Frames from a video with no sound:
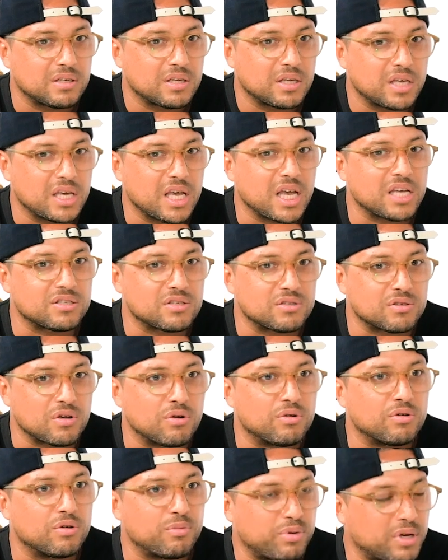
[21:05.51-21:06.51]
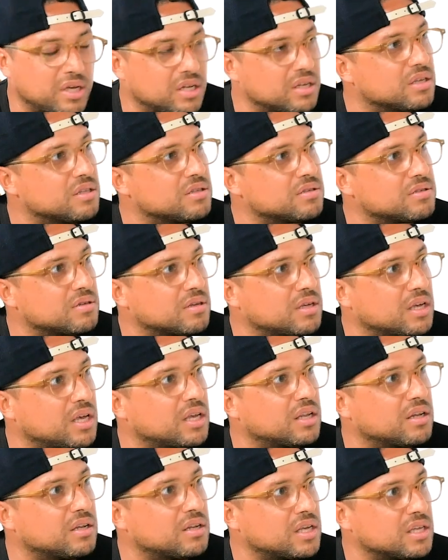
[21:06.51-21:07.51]
he has his own opinions
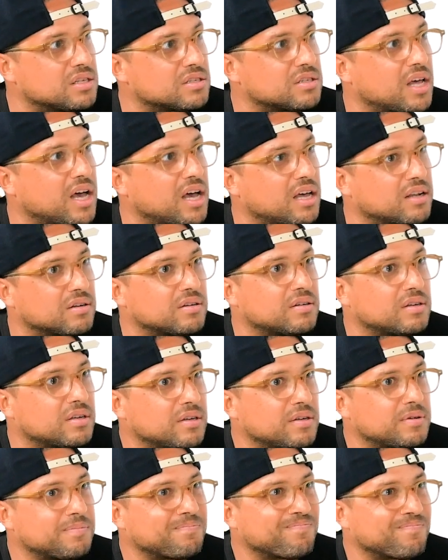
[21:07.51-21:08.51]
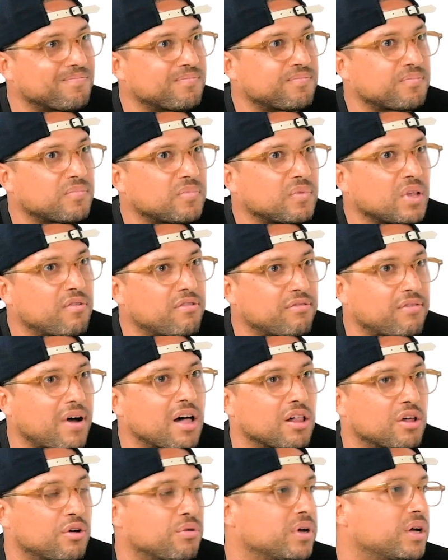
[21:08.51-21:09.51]
and is not
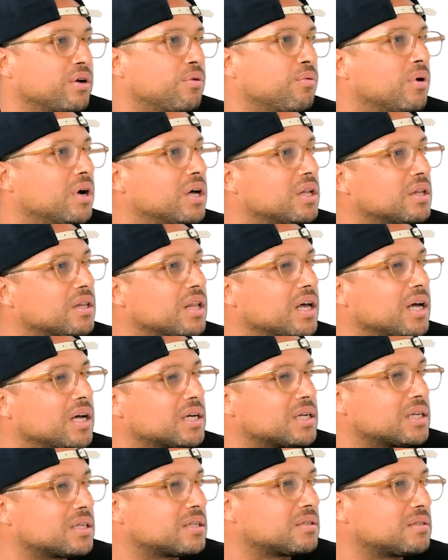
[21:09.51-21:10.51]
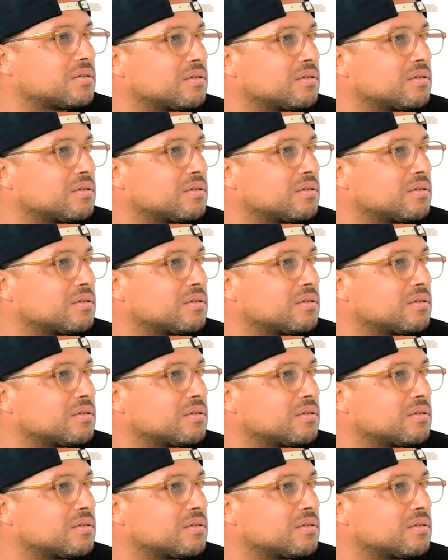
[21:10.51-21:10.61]
following what the